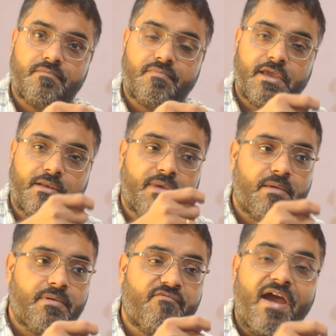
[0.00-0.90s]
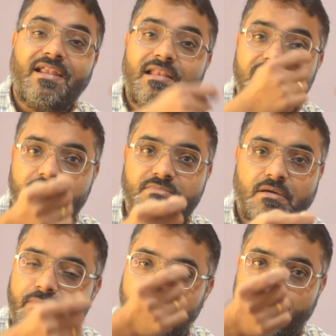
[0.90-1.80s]
It may be vandalism,
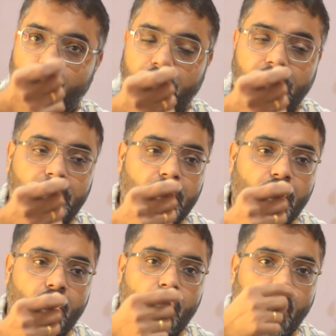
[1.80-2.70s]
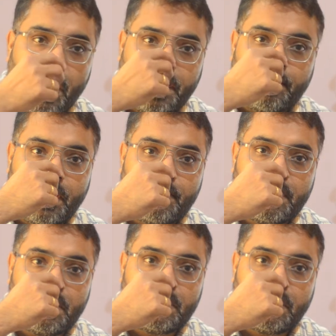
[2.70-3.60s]
somebody broke it, or it may
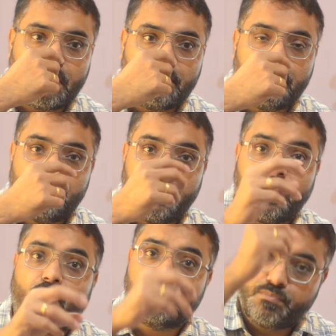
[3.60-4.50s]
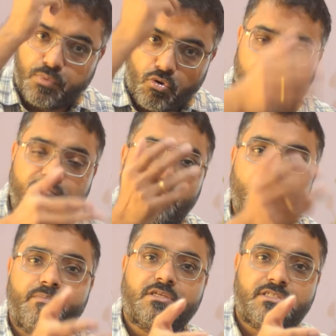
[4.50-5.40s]
be it was broken when we
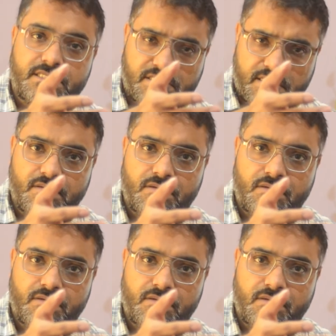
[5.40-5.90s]
purchased it.